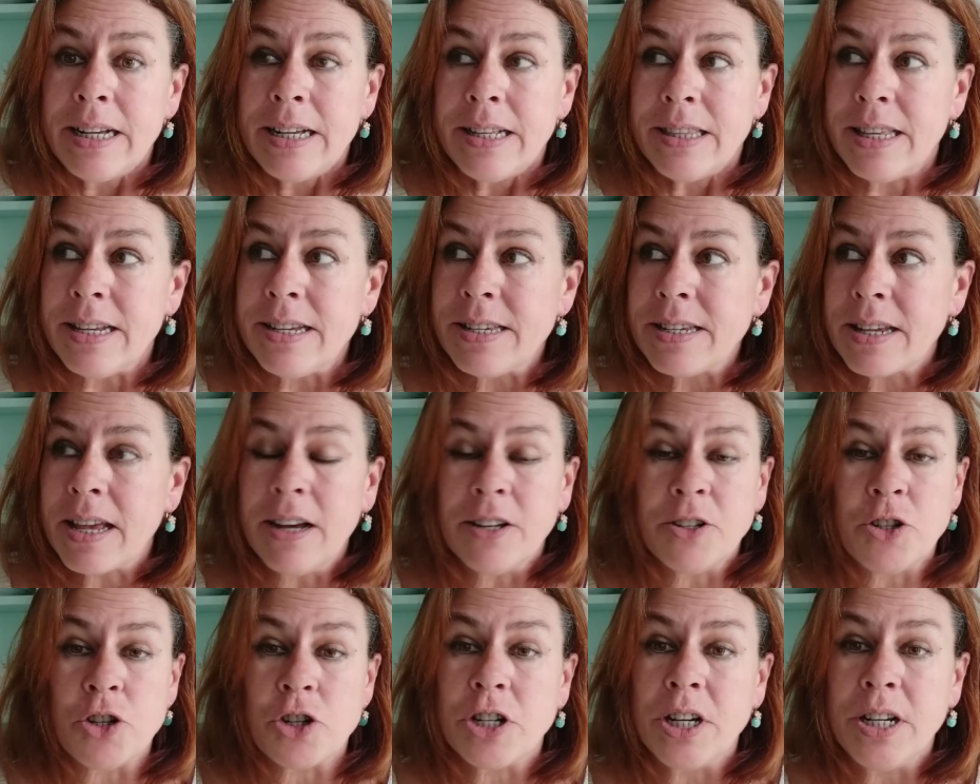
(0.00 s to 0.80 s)
This
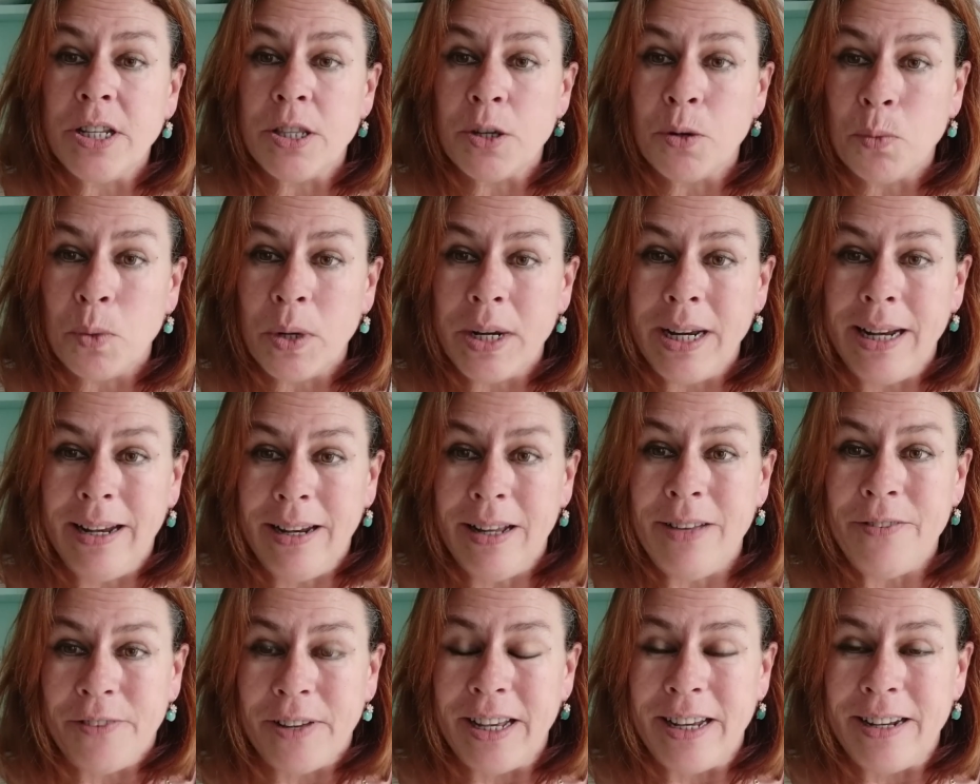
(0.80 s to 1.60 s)
country that we
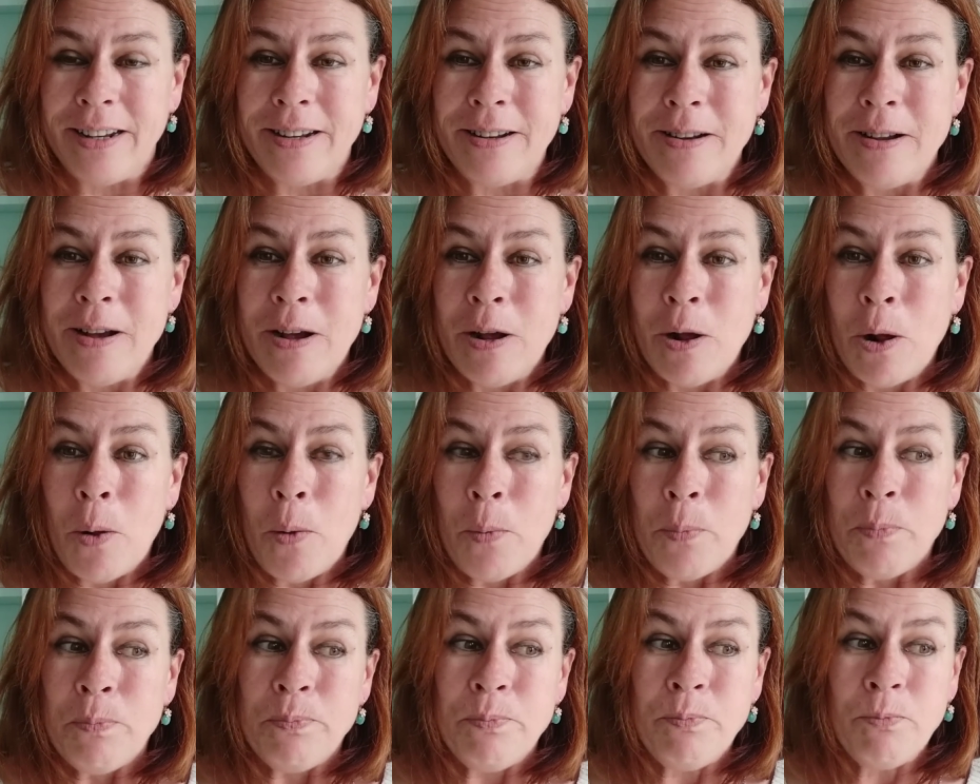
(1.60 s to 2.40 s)
live in,
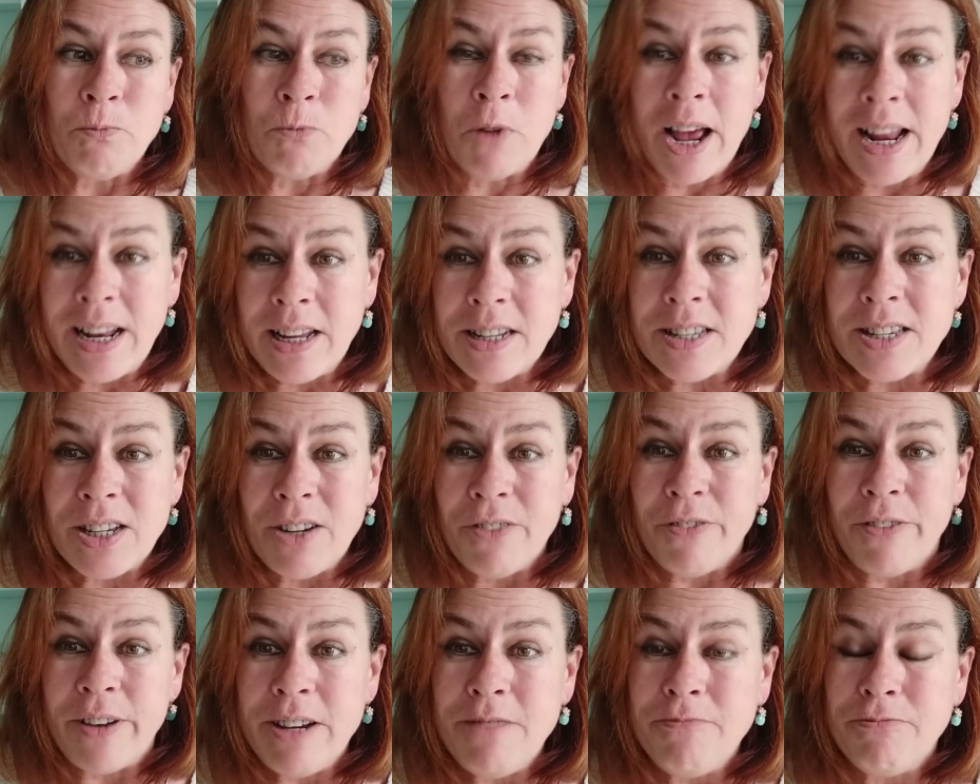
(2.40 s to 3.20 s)

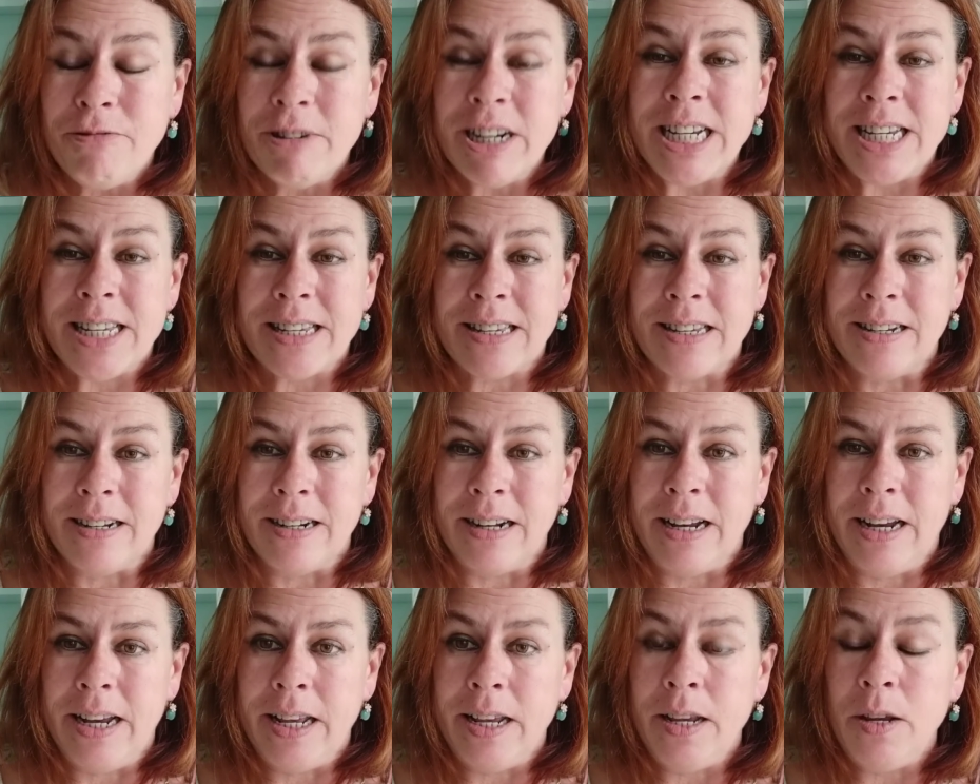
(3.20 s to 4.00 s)
relatively
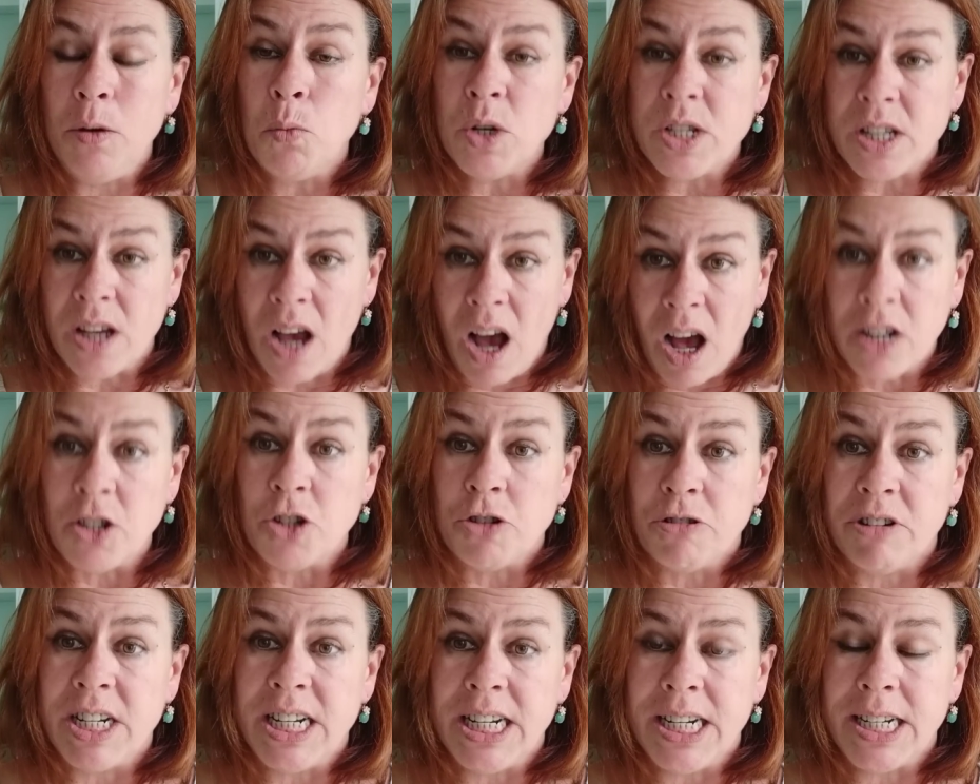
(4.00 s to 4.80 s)
recently, was
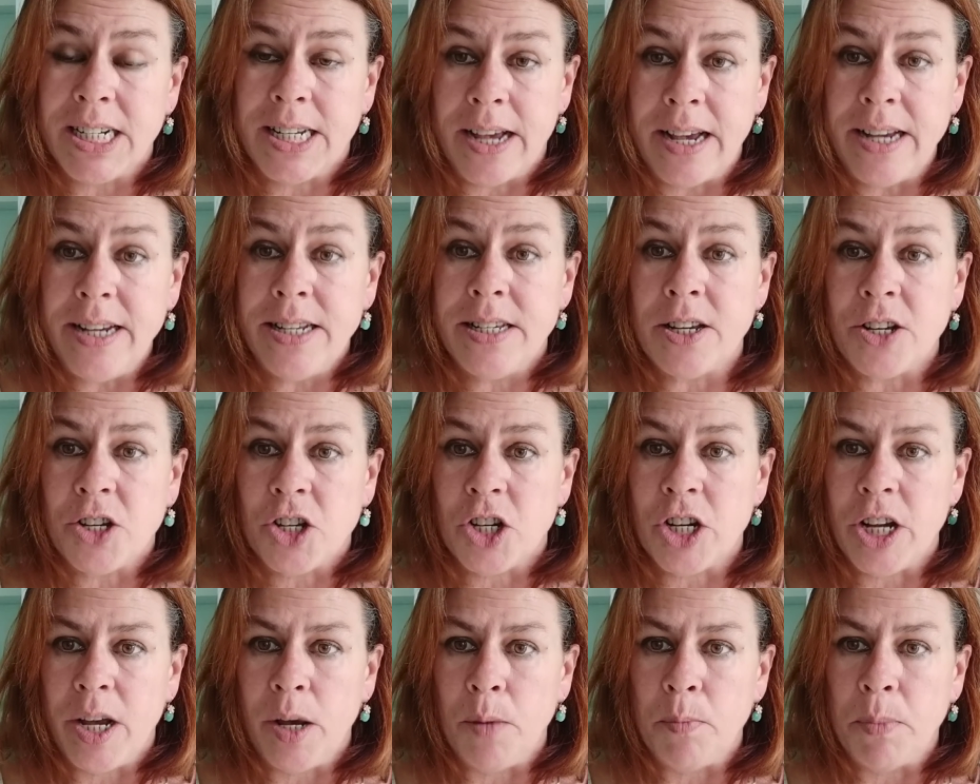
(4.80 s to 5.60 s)
under a
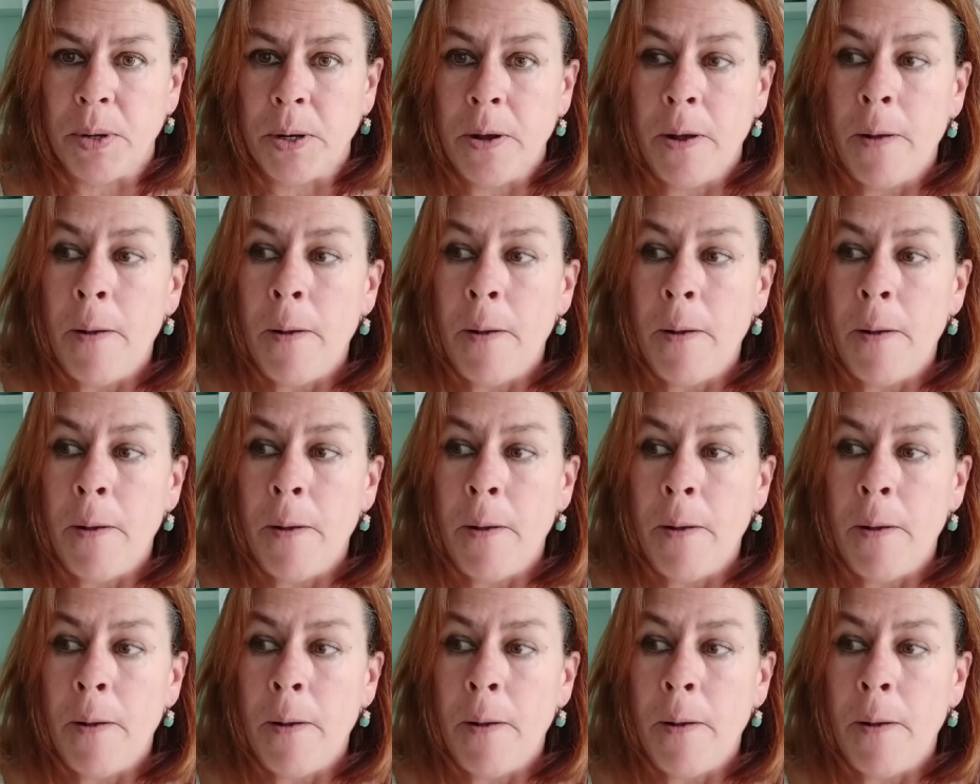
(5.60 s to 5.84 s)
dictatorship.